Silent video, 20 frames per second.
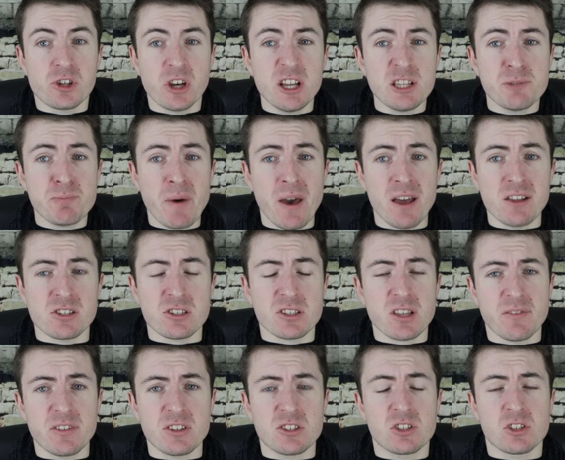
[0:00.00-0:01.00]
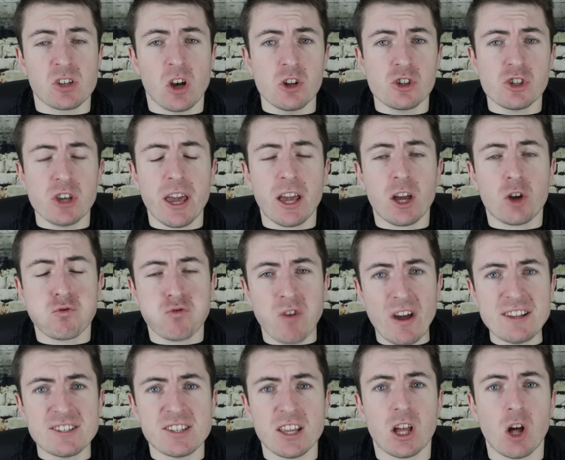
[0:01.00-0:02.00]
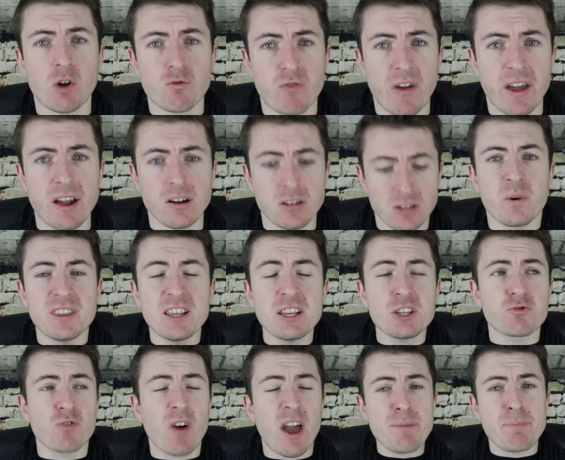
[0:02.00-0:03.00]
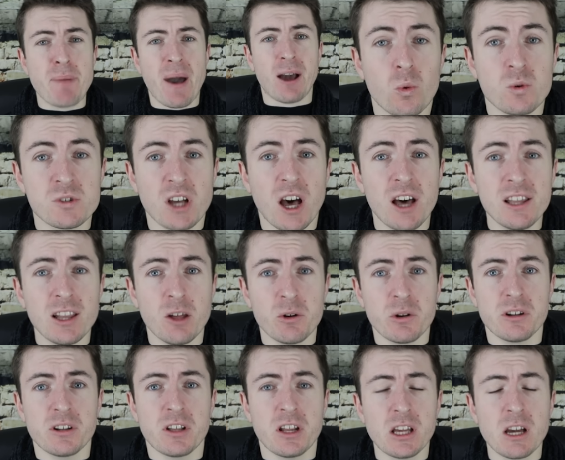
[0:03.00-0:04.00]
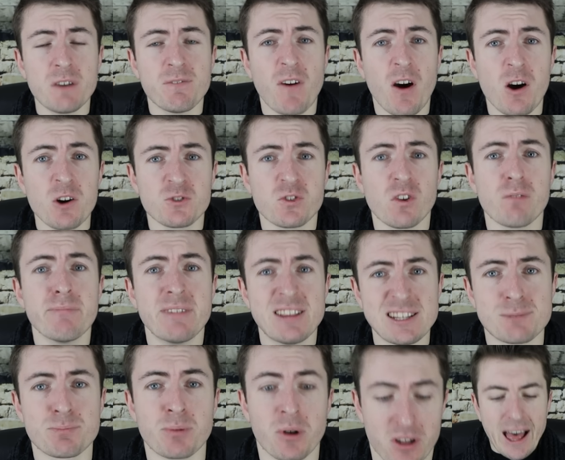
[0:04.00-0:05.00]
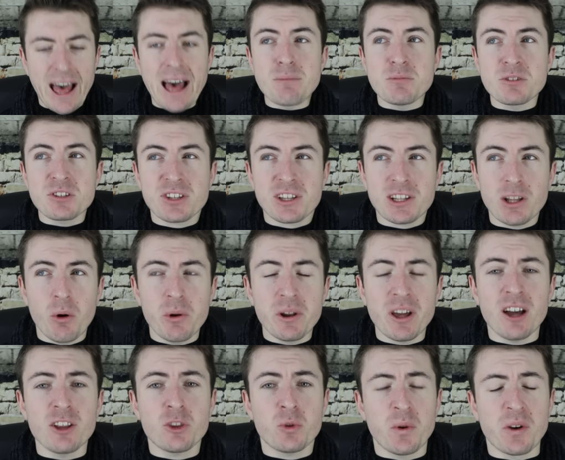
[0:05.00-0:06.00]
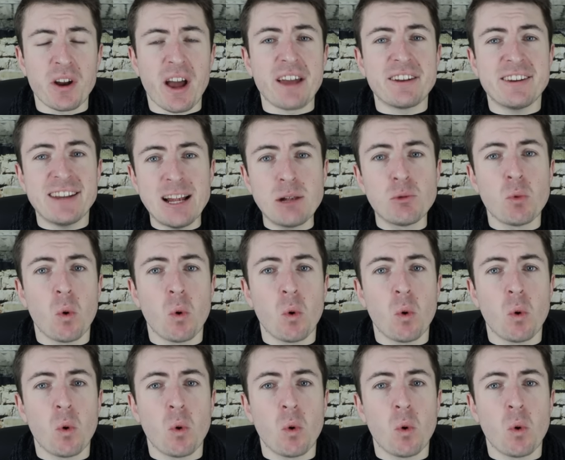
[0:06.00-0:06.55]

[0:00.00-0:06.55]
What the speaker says: Jed Spence is having such a crazy career. When this right back was on loan at Nottingham Forest from Middlesbrough and was gloating on Twitter at Neil